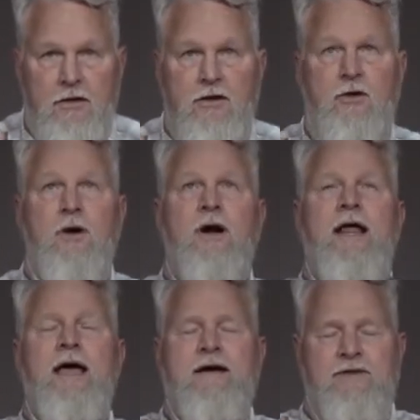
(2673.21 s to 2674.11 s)
You are in
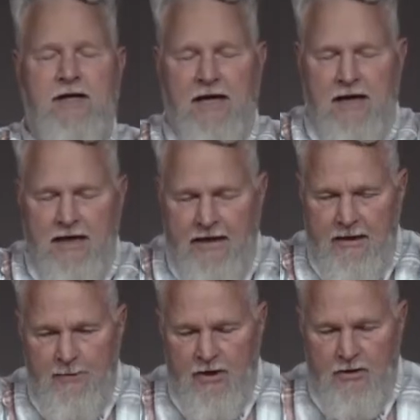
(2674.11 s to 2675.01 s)
heaven, I
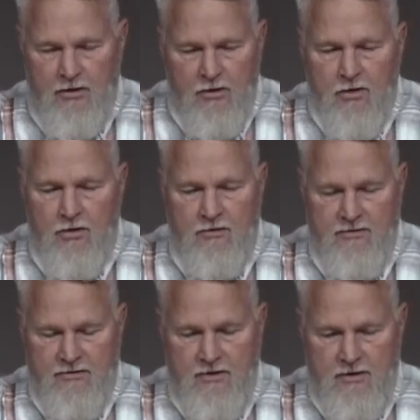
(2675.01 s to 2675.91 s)
am on
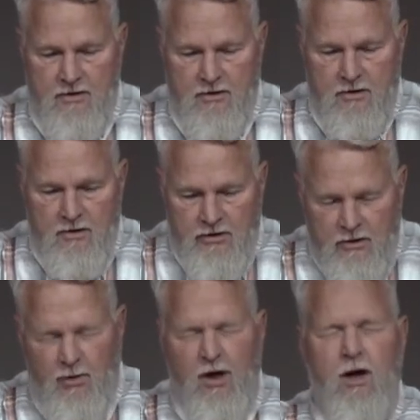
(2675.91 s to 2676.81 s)
earth.
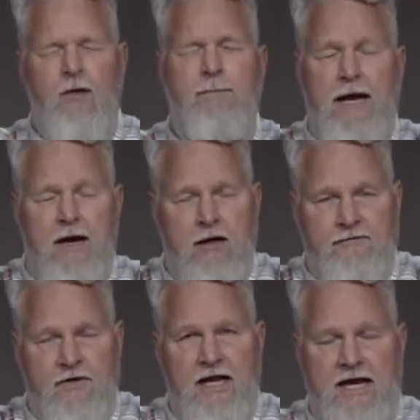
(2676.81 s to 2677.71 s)
You are all
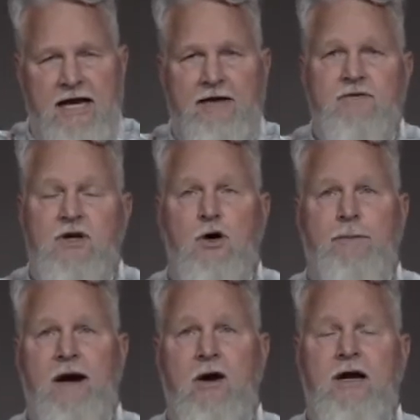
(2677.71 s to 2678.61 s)
powerful, I have no
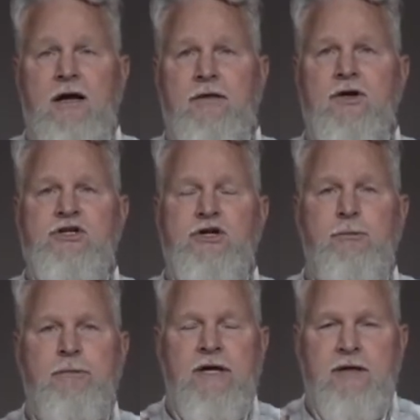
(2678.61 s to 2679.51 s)
power. There's
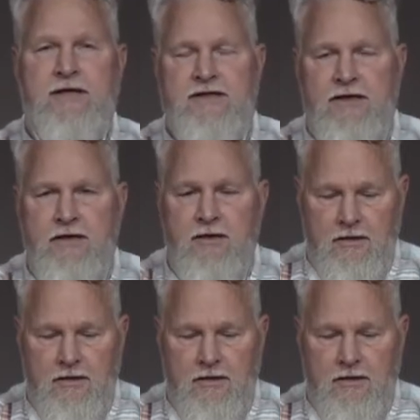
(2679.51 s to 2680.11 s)
humility.